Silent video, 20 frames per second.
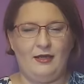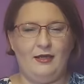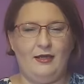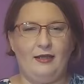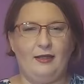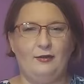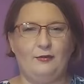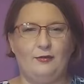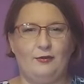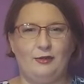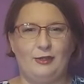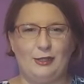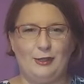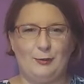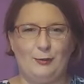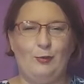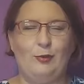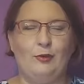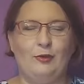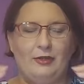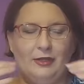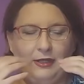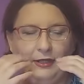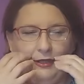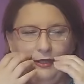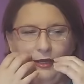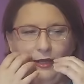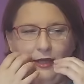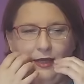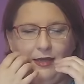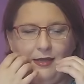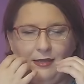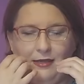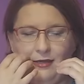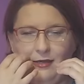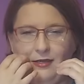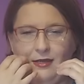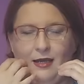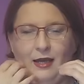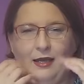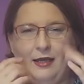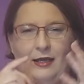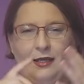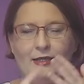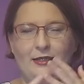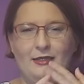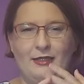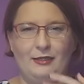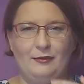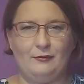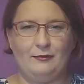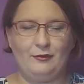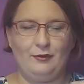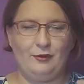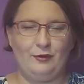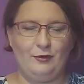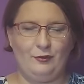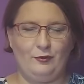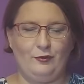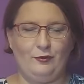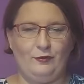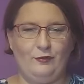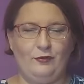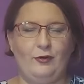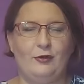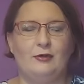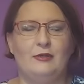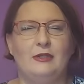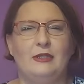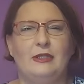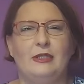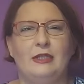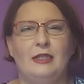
it was just pulling. And I cut out two fronts